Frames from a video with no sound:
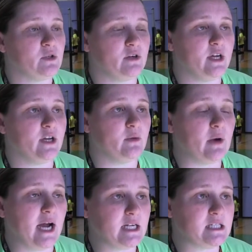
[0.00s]
during your
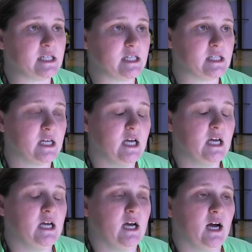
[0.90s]
practices.
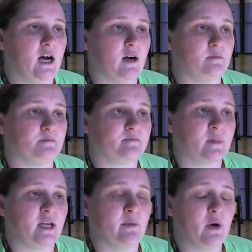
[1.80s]

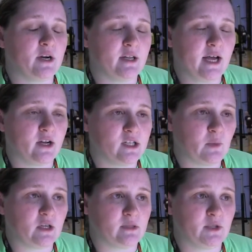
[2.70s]
And part of that good
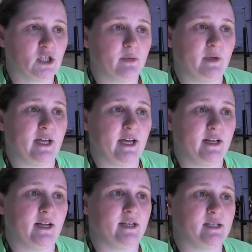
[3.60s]
sportsmanship, again,
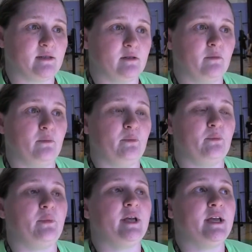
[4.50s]
is
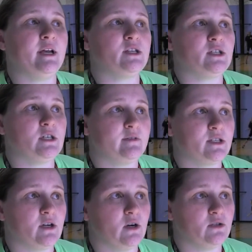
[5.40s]
being assertive
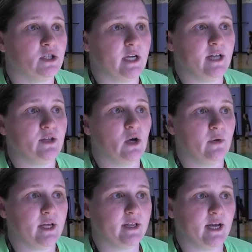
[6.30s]
as a coach and
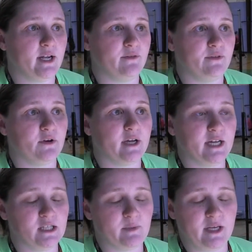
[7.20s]
knowing that if your
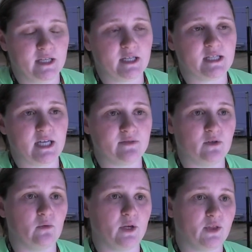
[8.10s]
kid's being
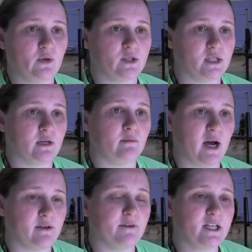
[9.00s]
successful with those
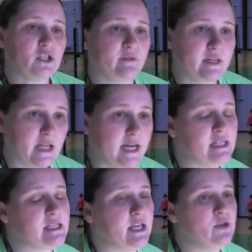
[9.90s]
modified serving
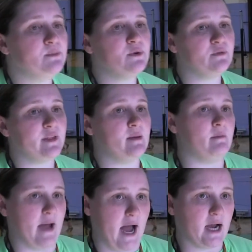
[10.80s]
lines, that you move
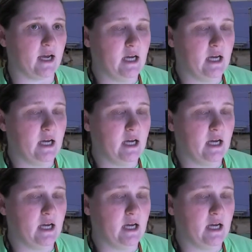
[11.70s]
them back